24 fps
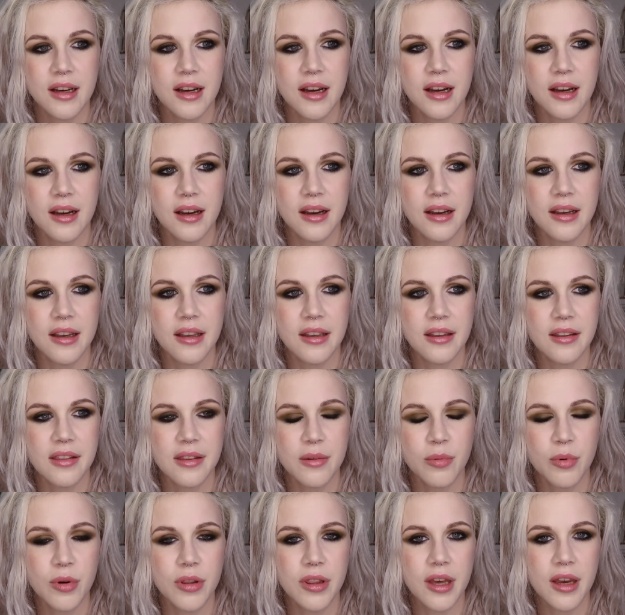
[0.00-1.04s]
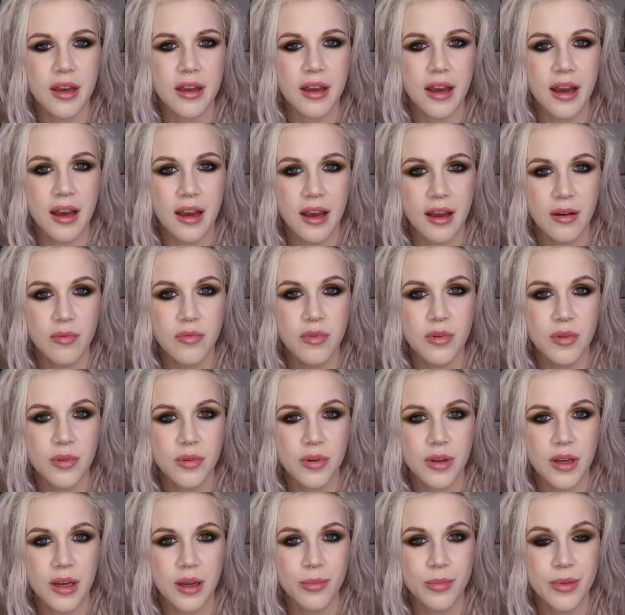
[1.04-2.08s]
The one that I have,
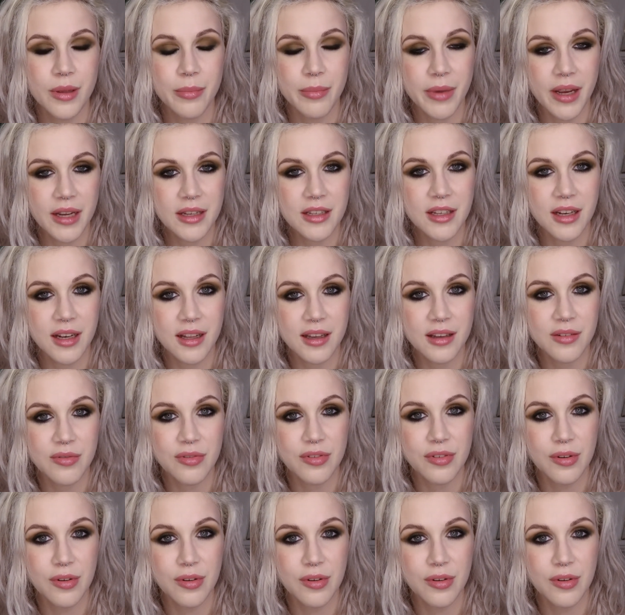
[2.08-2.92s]
Immaculate